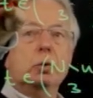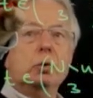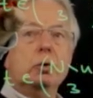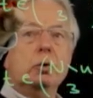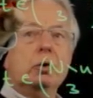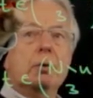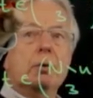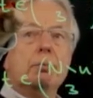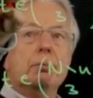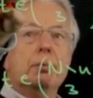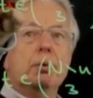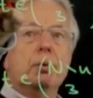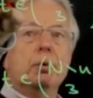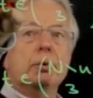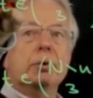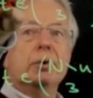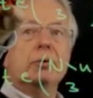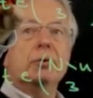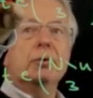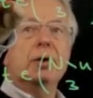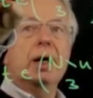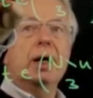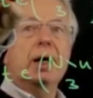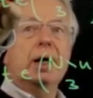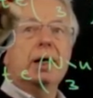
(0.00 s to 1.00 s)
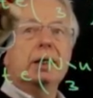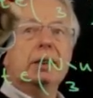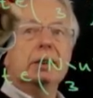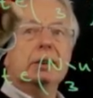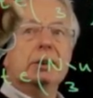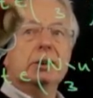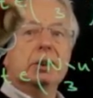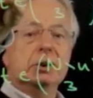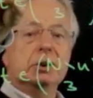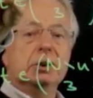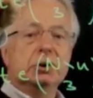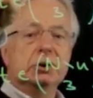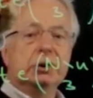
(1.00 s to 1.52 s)
two components i
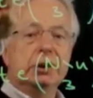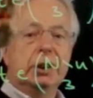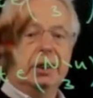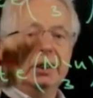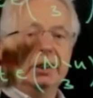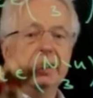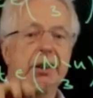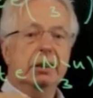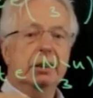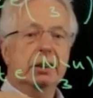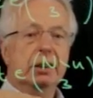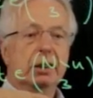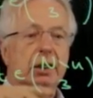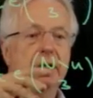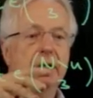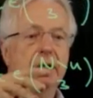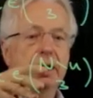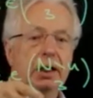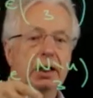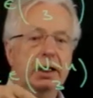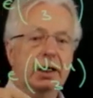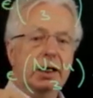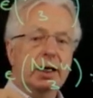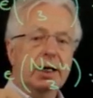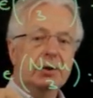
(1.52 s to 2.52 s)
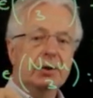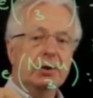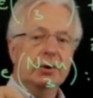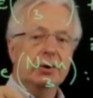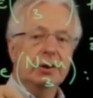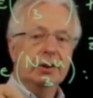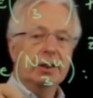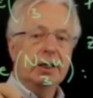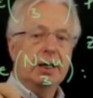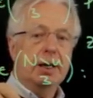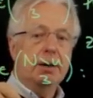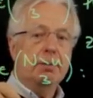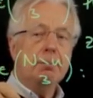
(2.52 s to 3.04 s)
and j are either
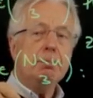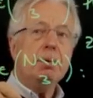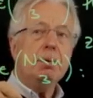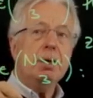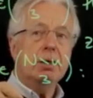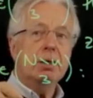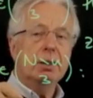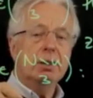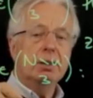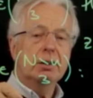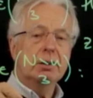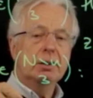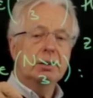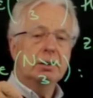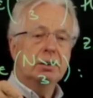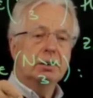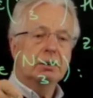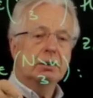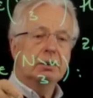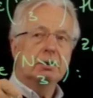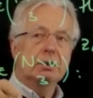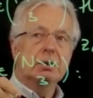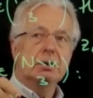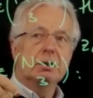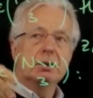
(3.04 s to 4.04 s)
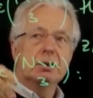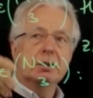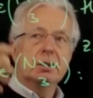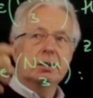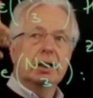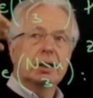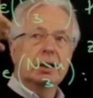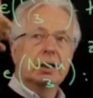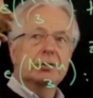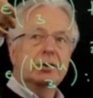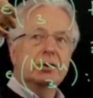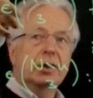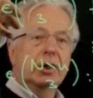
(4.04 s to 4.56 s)
in m
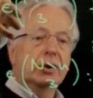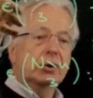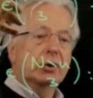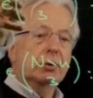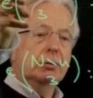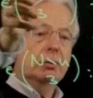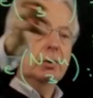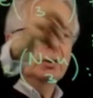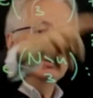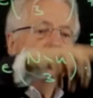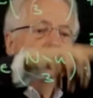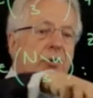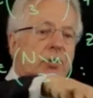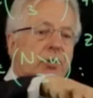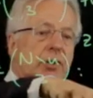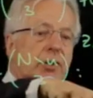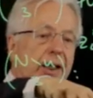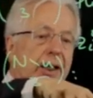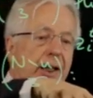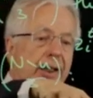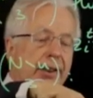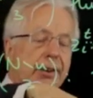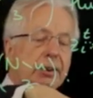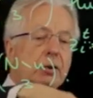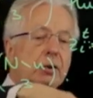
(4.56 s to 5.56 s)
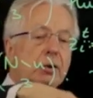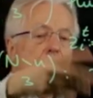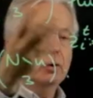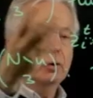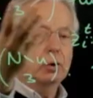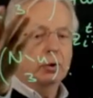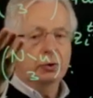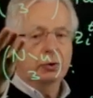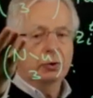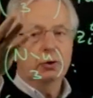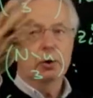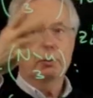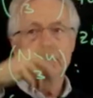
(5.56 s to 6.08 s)
and the other one is in n
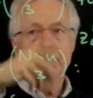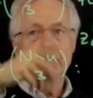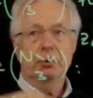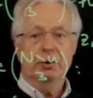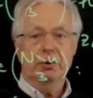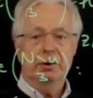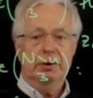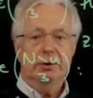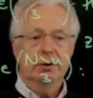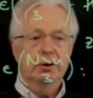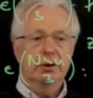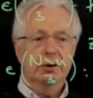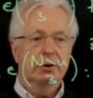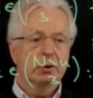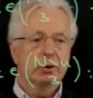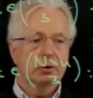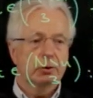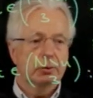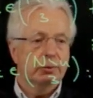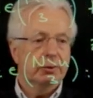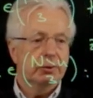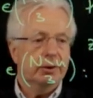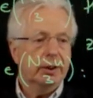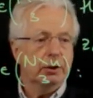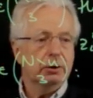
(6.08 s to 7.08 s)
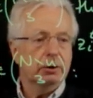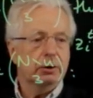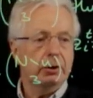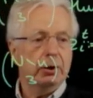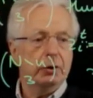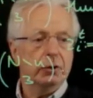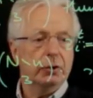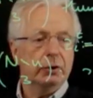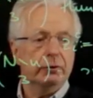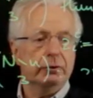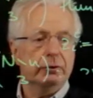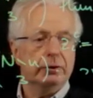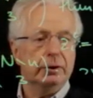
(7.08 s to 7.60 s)
or the opposite. So without
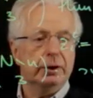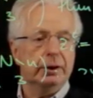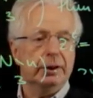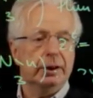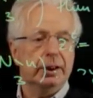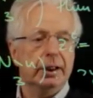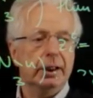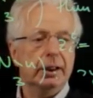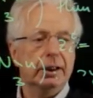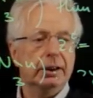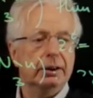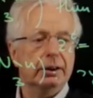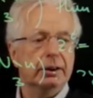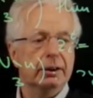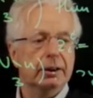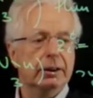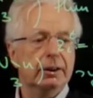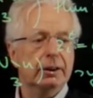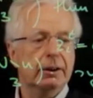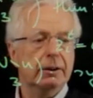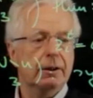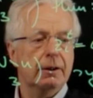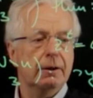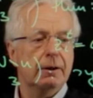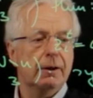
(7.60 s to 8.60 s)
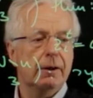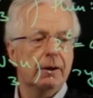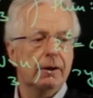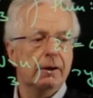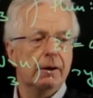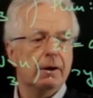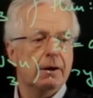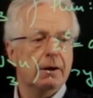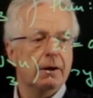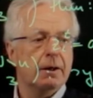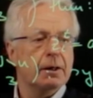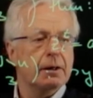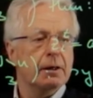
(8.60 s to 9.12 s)
loss of generality,
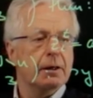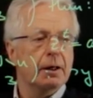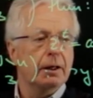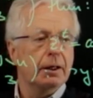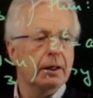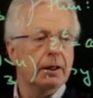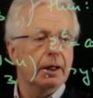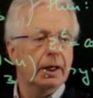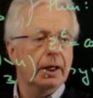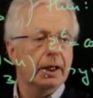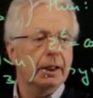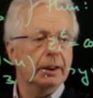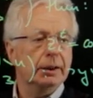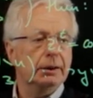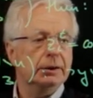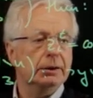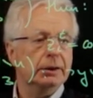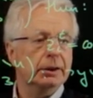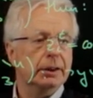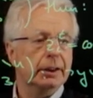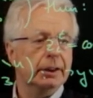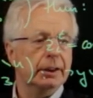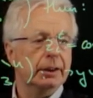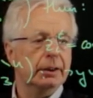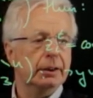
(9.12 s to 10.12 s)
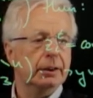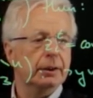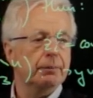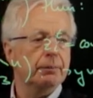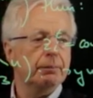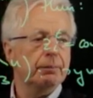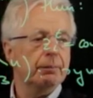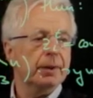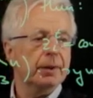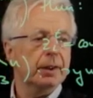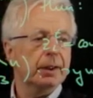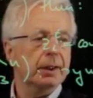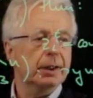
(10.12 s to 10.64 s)
ij
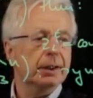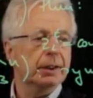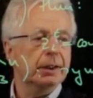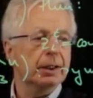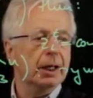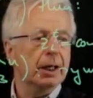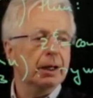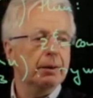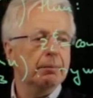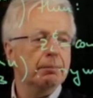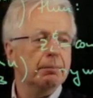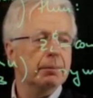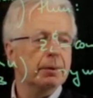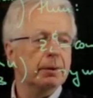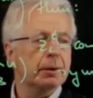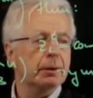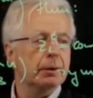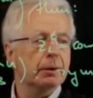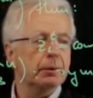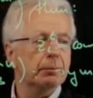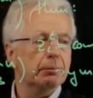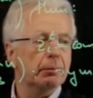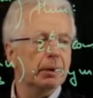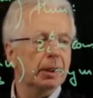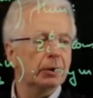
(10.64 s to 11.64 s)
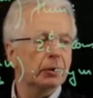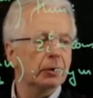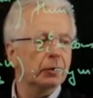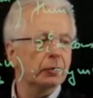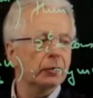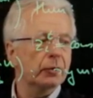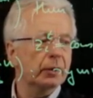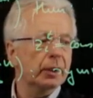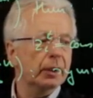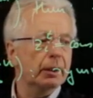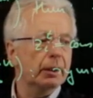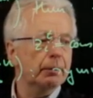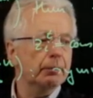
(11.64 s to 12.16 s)
in m
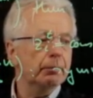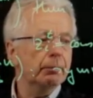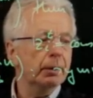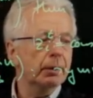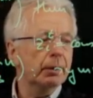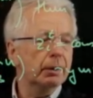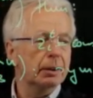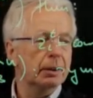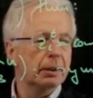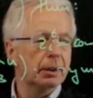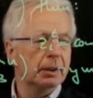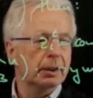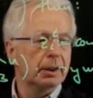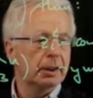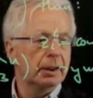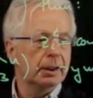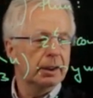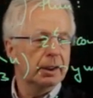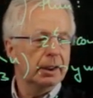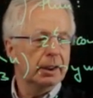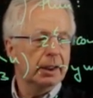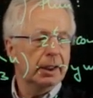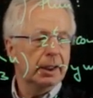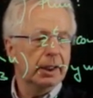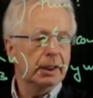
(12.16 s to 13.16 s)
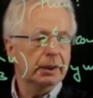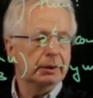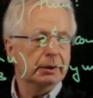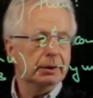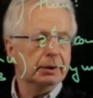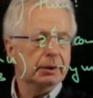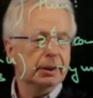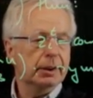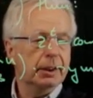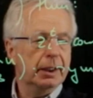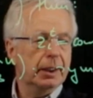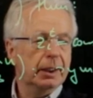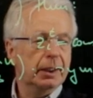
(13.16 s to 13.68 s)
minus m and
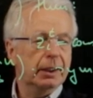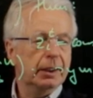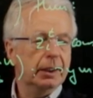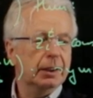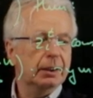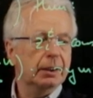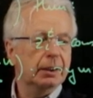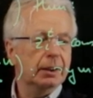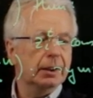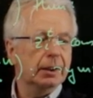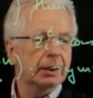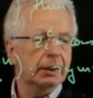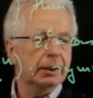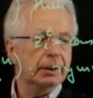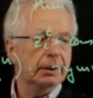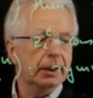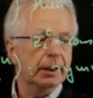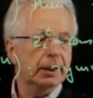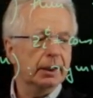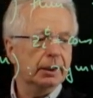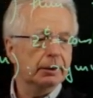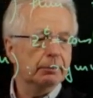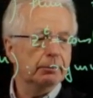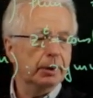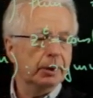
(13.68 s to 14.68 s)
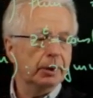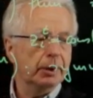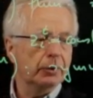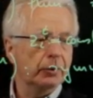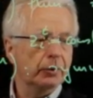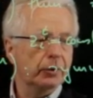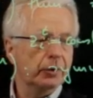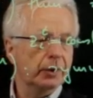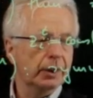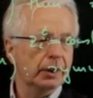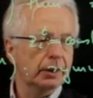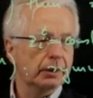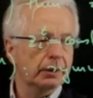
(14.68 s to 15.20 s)
k in n
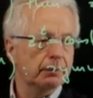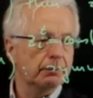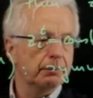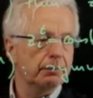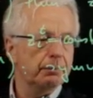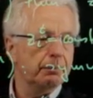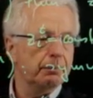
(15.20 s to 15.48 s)
minus n.